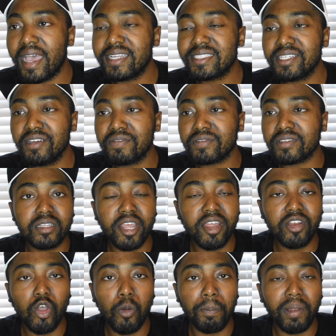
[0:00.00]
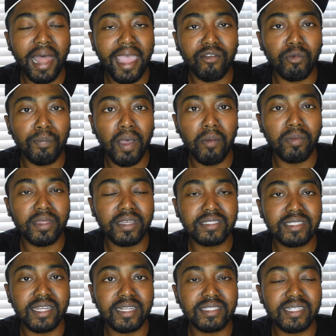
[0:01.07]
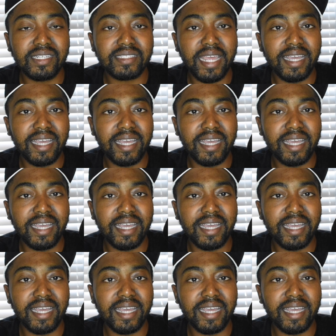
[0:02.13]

As if there are no black Republicans that exist.